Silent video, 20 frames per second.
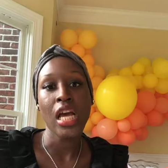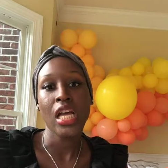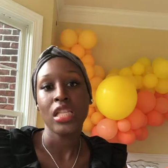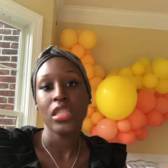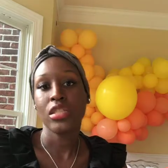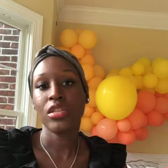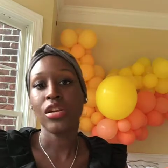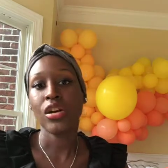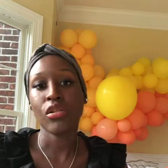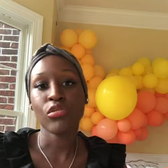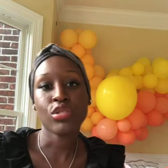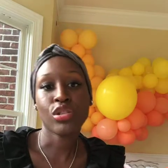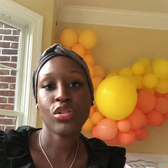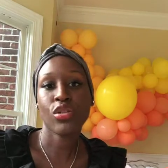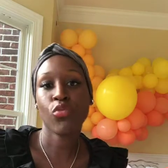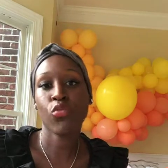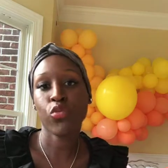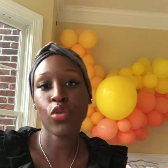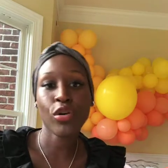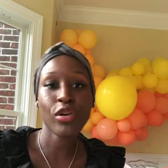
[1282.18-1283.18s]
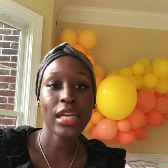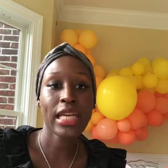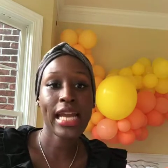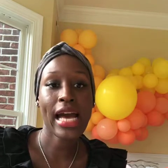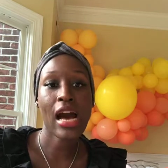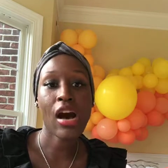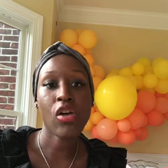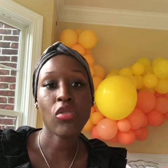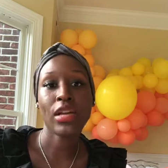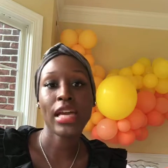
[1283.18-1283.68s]
you know, to work it
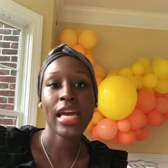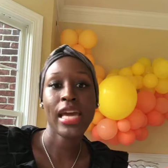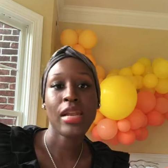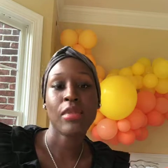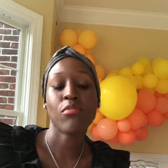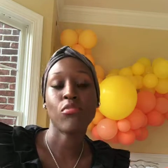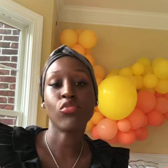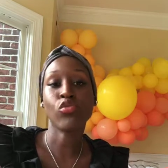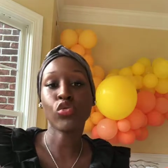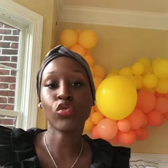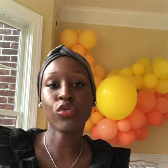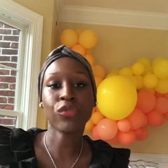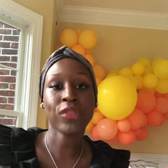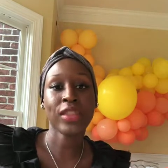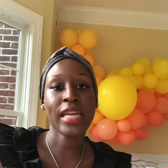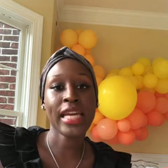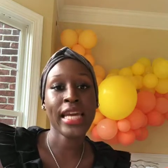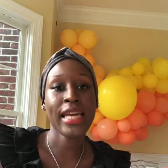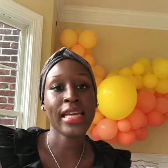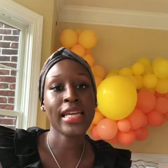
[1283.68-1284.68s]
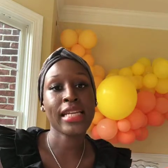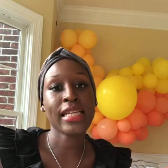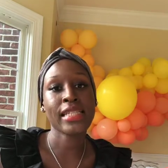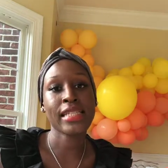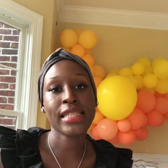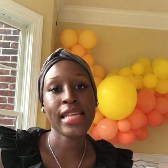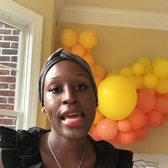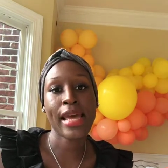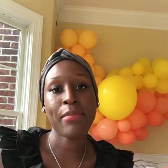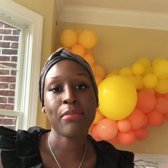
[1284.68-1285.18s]
out and move things
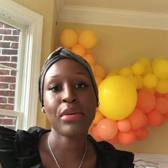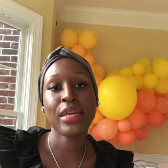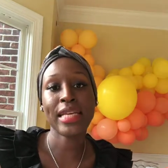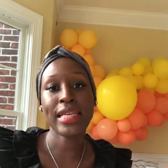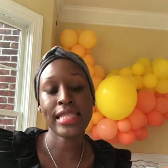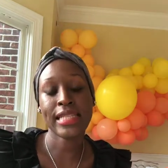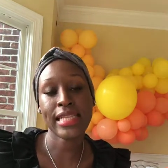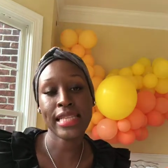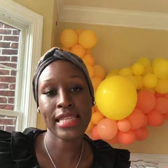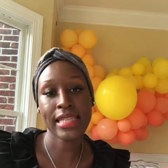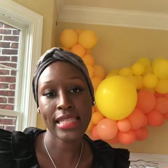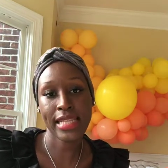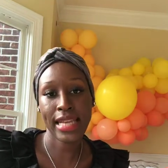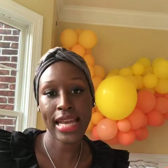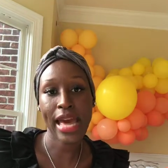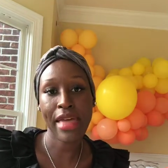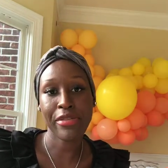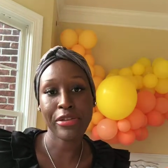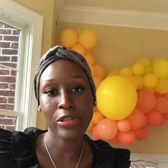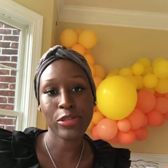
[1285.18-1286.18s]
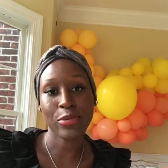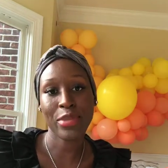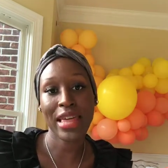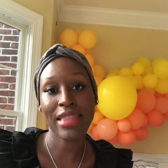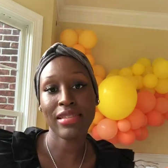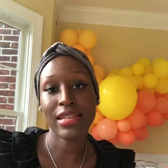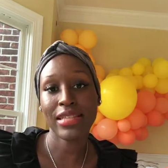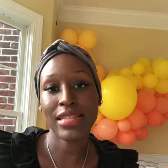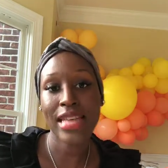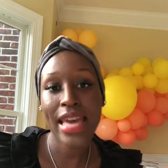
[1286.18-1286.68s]
and piece things together so that the
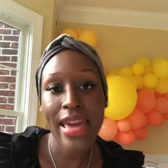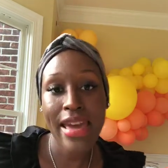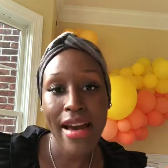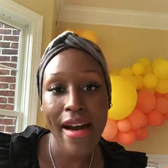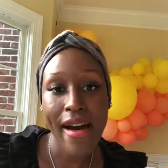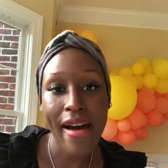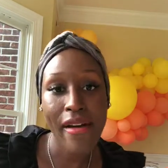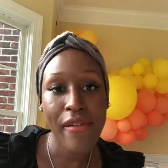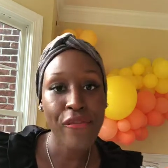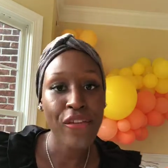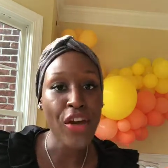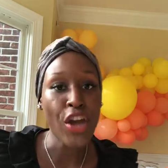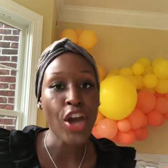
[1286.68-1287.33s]
day of,